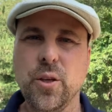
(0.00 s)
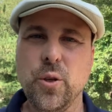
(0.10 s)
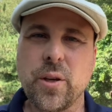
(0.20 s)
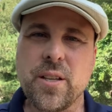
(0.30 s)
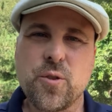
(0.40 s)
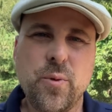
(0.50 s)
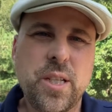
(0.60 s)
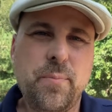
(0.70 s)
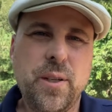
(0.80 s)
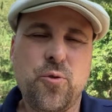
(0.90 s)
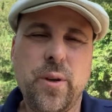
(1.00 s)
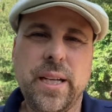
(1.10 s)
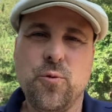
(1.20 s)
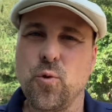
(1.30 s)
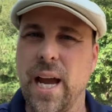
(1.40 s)
You can switch
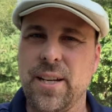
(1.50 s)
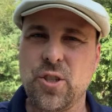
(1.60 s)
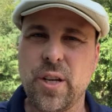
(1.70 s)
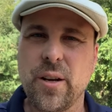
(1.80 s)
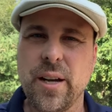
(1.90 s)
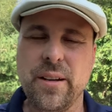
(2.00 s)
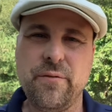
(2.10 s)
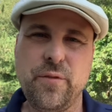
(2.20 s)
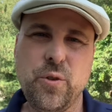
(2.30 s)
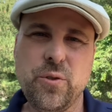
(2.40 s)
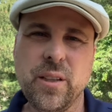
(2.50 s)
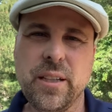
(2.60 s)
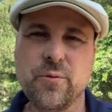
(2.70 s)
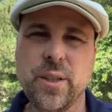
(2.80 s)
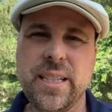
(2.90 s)
between rideshare and food
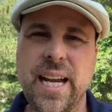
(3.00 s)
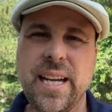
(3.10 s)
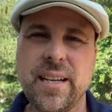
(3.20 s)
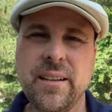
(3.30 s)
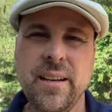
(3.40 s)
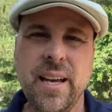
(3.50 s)
delivery data,